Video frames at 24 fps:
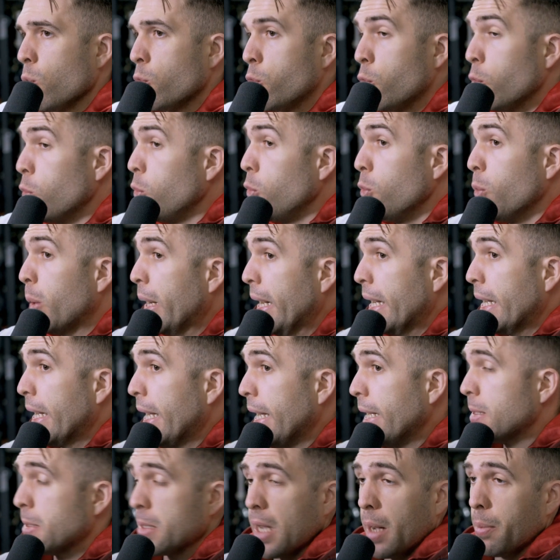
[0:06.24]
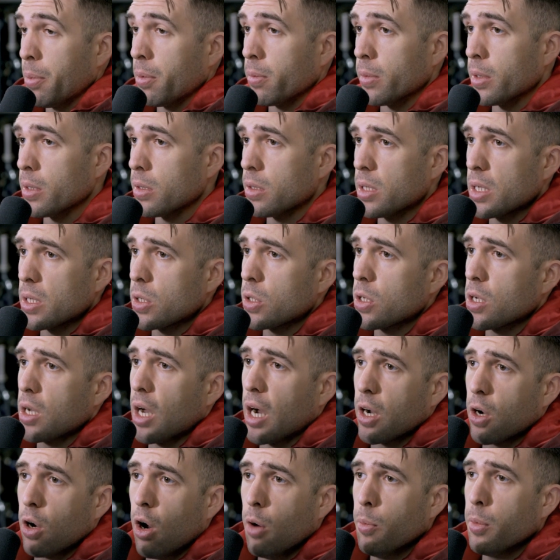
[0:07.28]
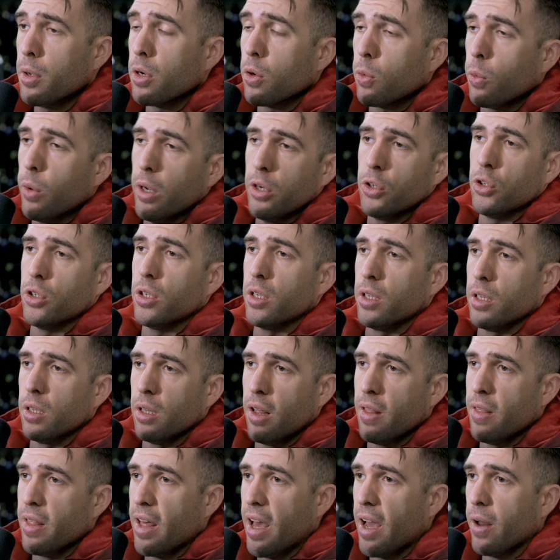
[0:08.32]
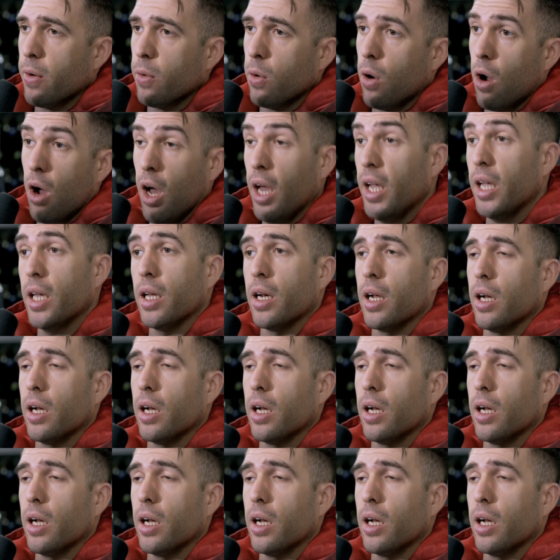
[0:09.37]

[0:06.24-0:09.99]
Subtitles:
do we need supplements? Is a common question that I get